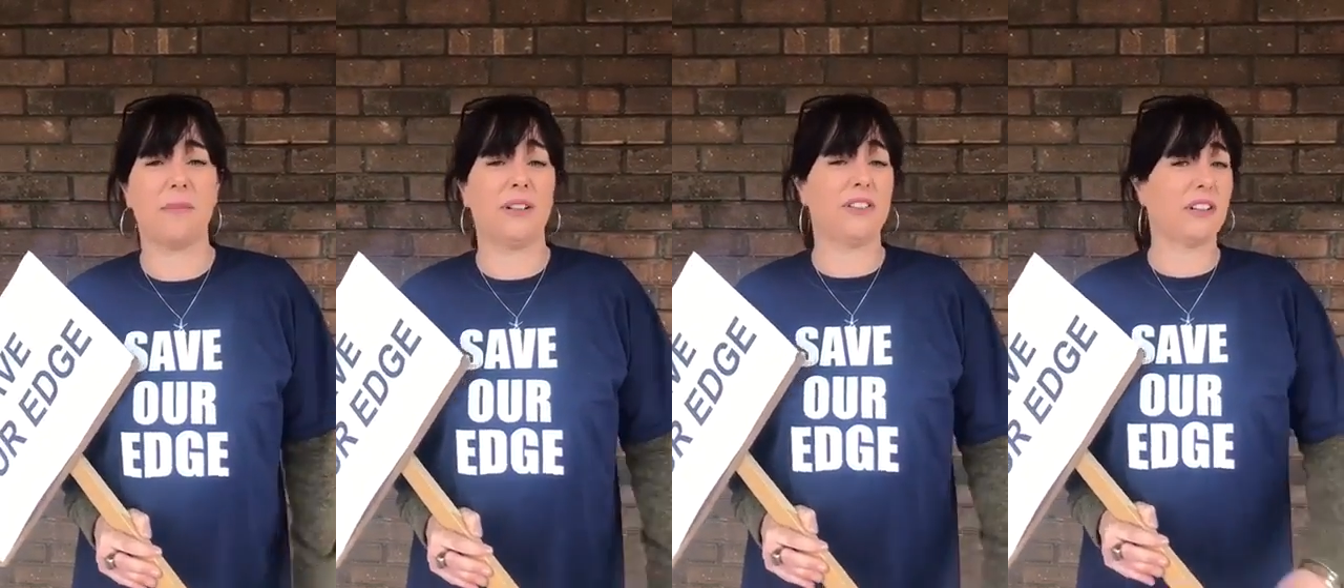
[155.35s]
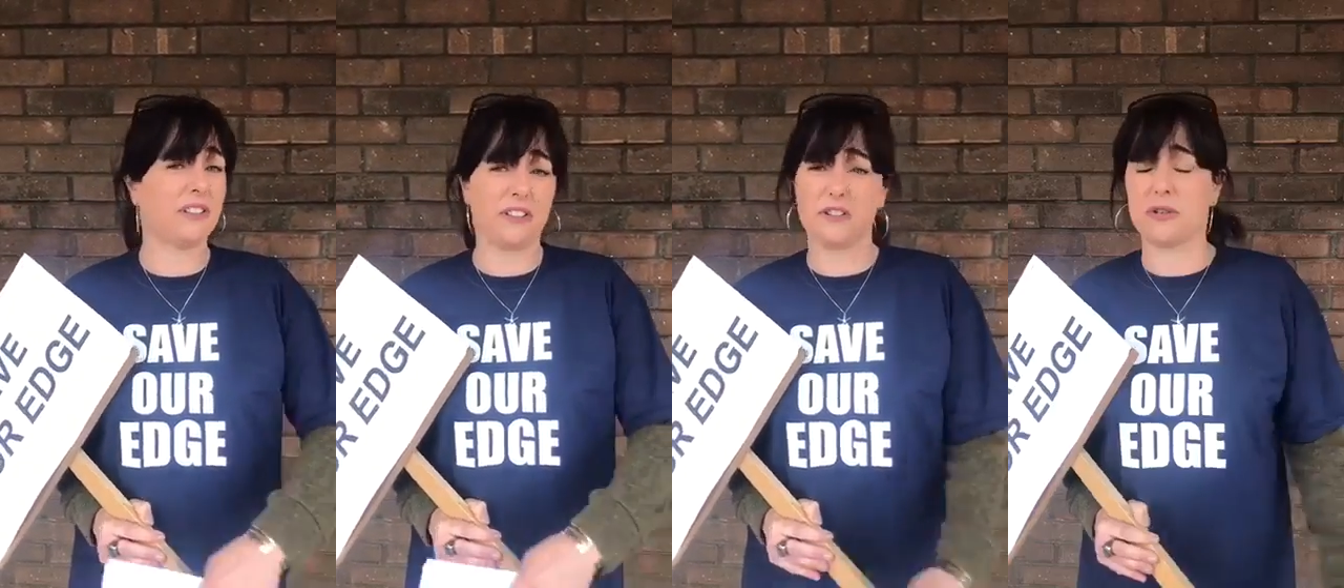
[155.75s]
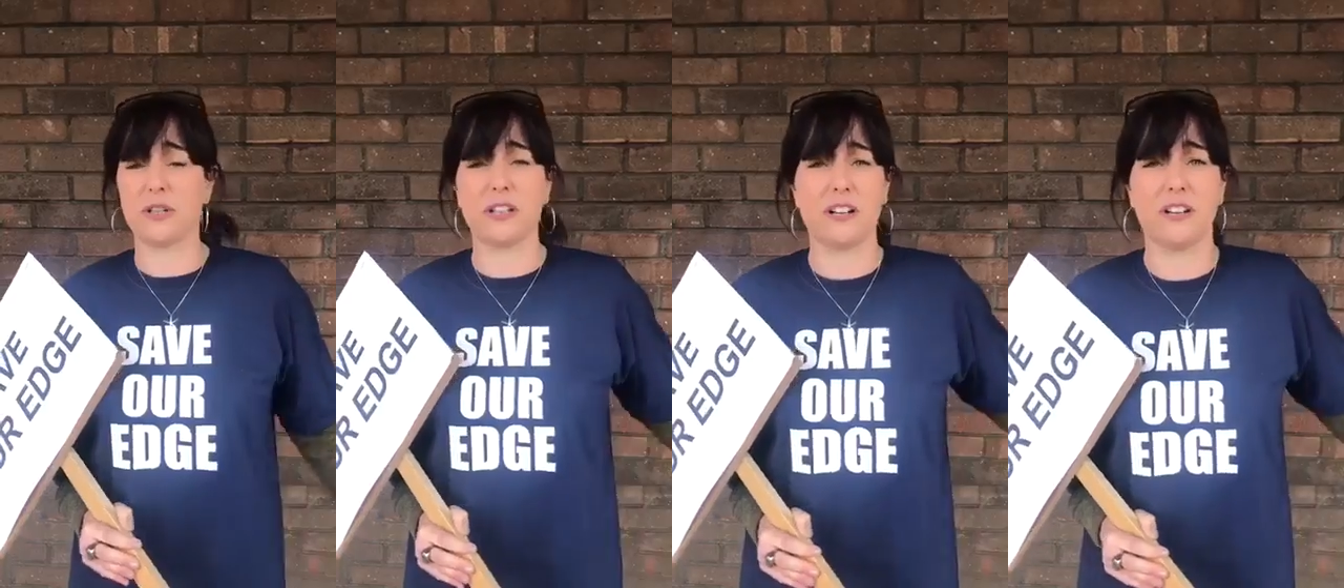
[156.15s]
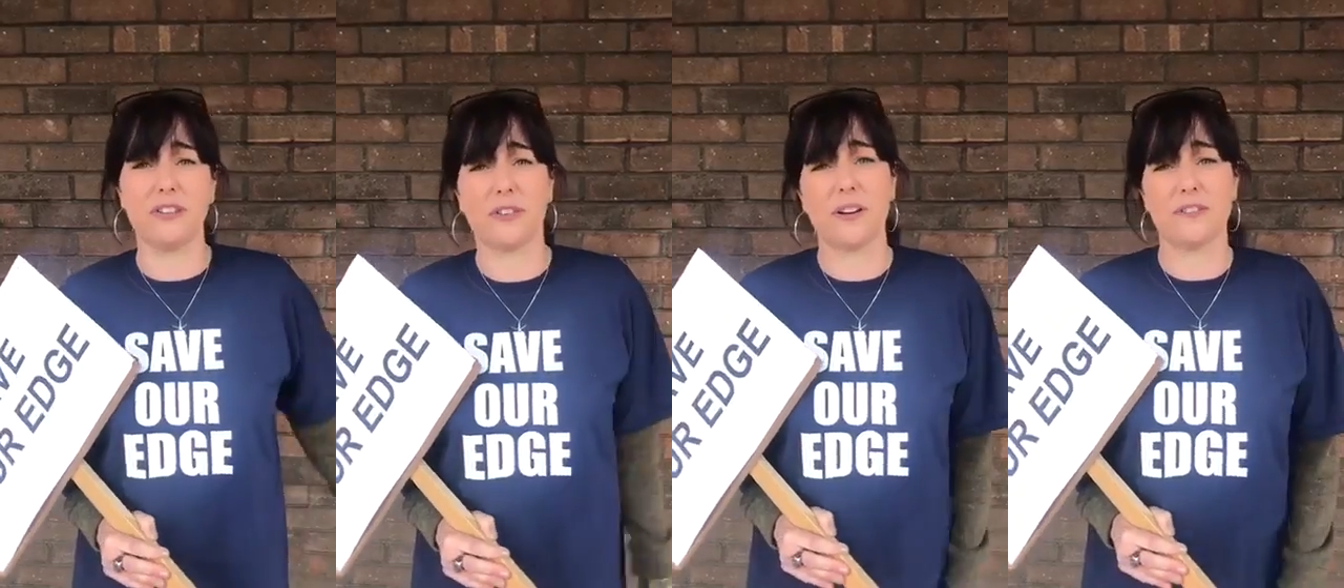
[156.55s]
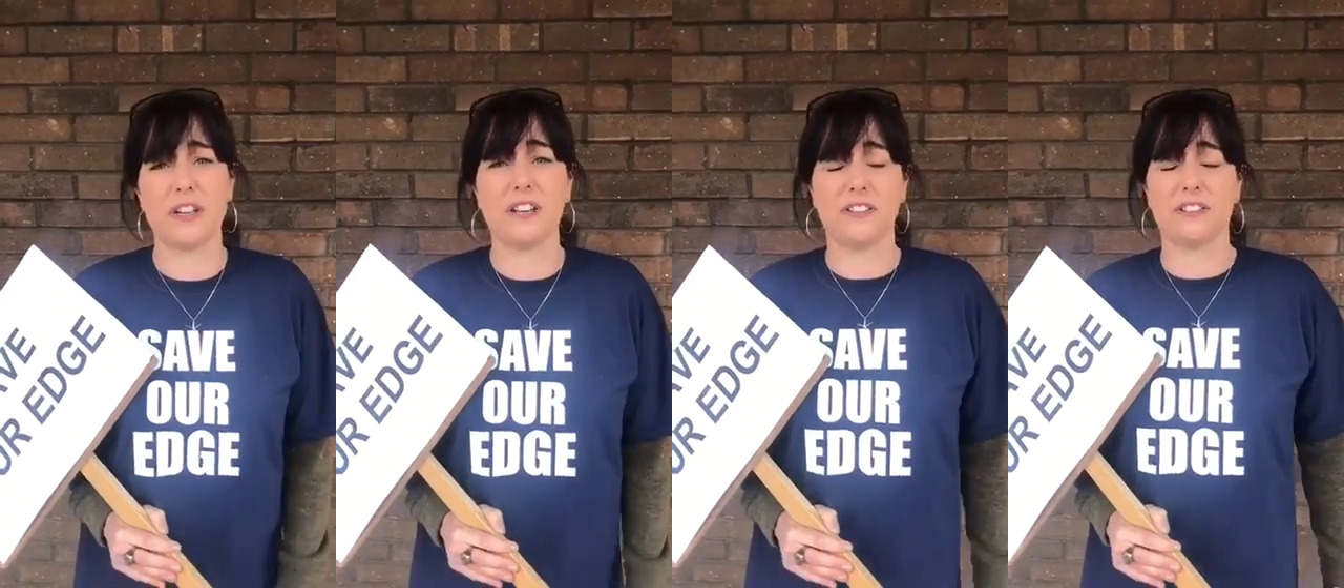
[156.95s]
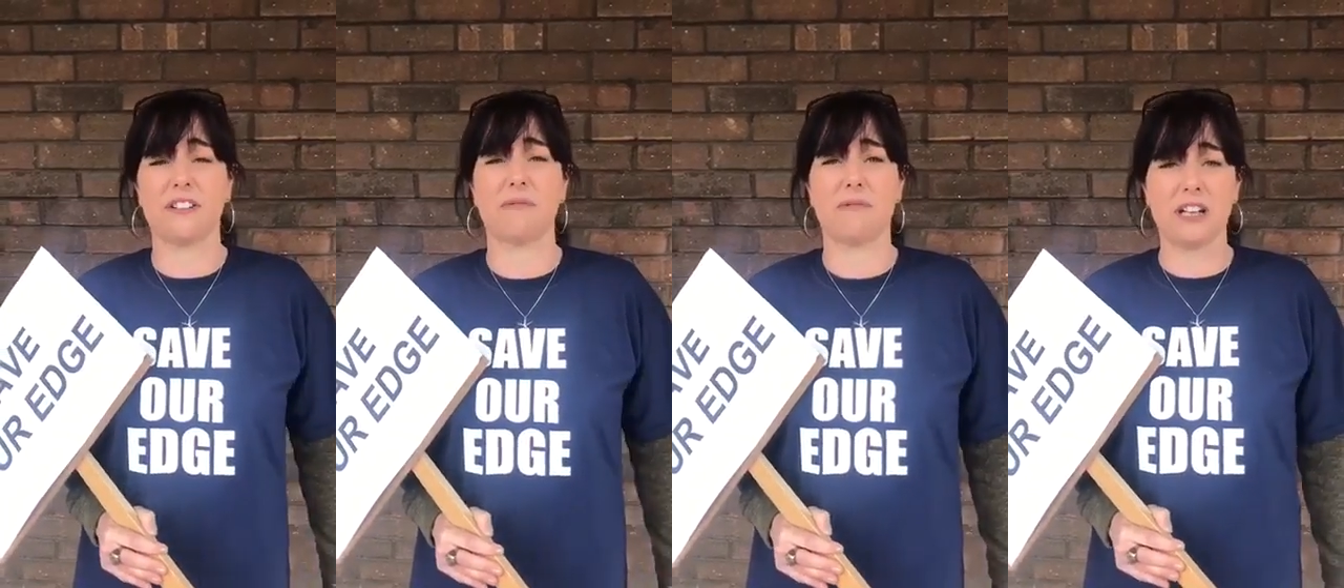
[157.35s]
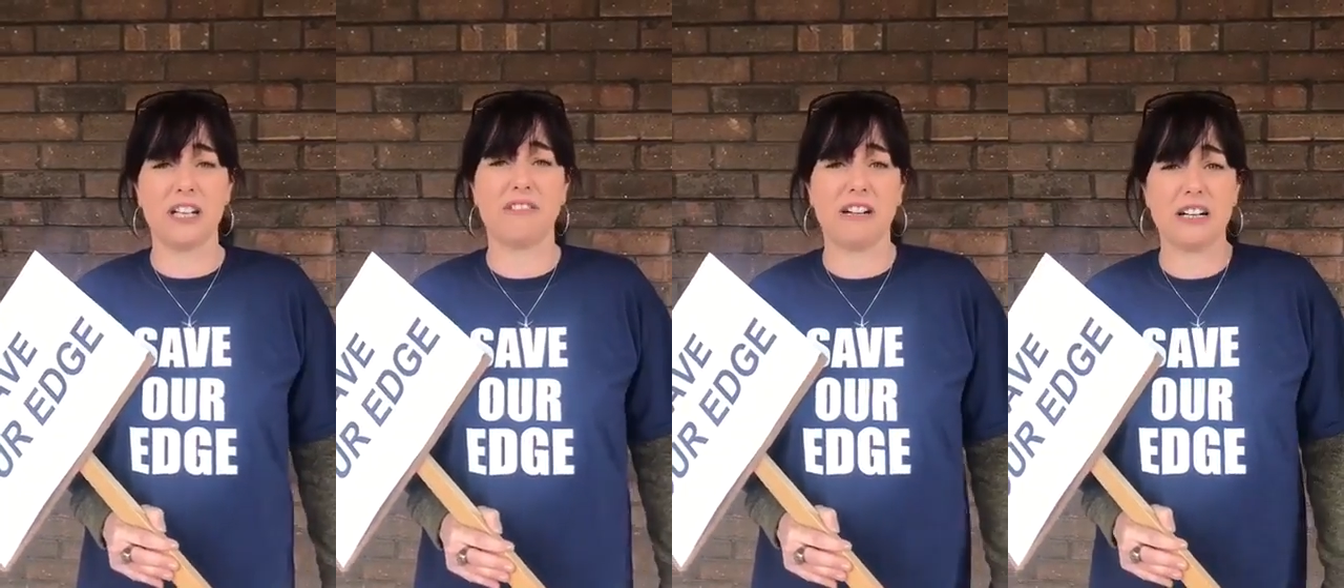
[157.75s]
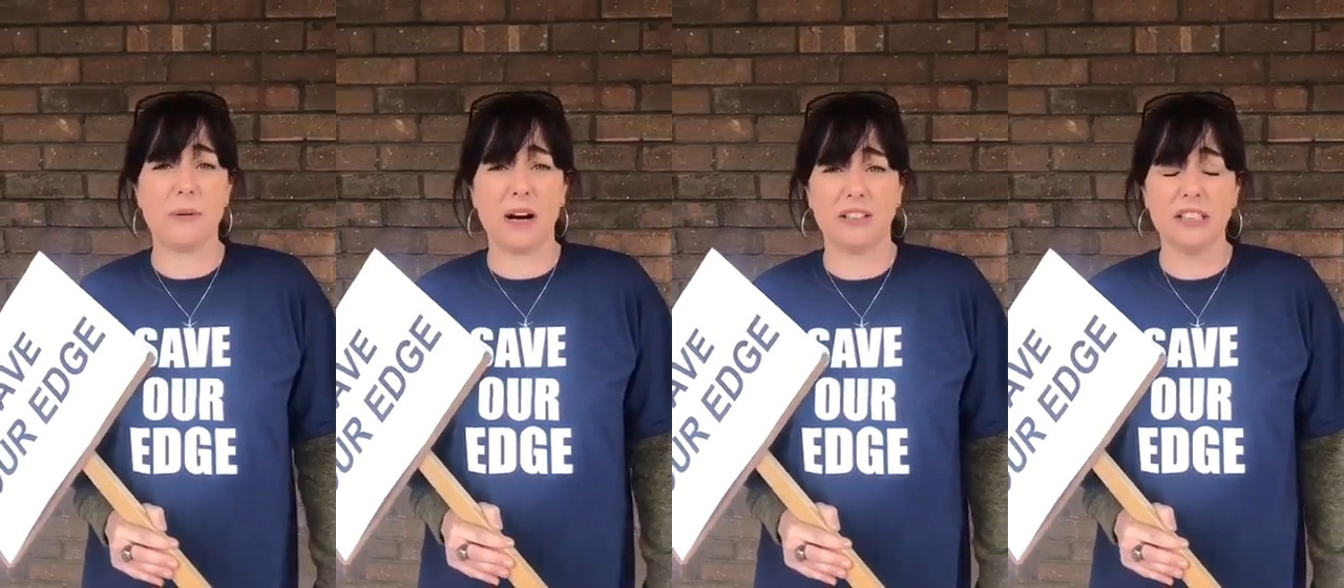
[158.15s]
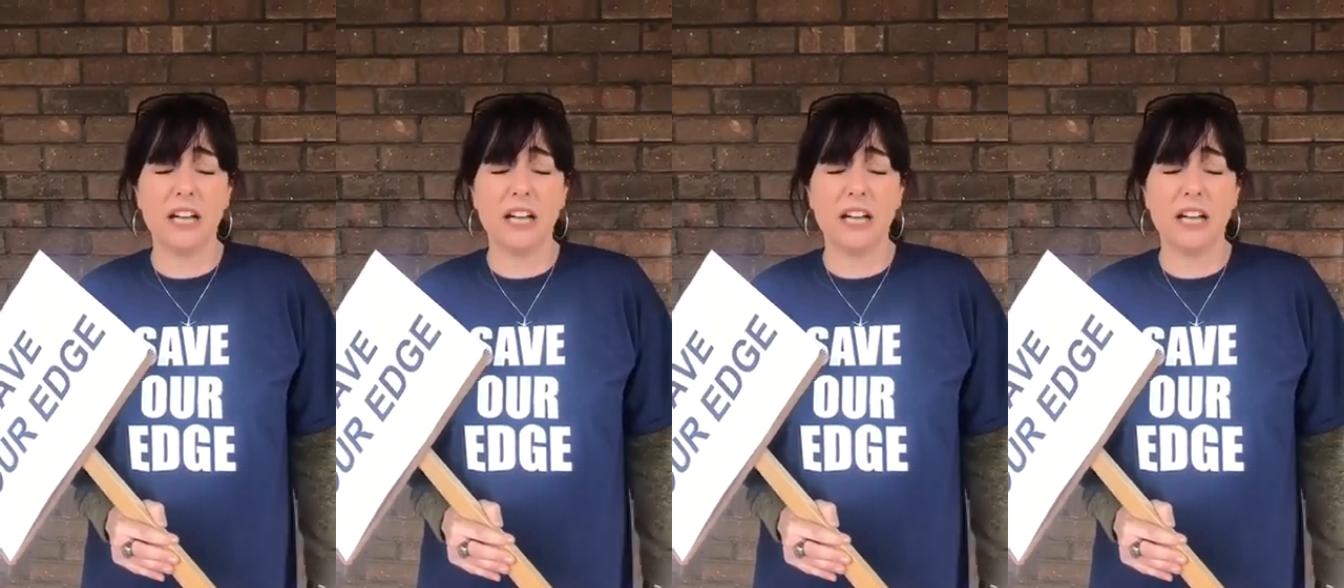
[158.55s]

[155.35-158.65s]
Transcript: My son has enjoyed the last five years and done really, really well.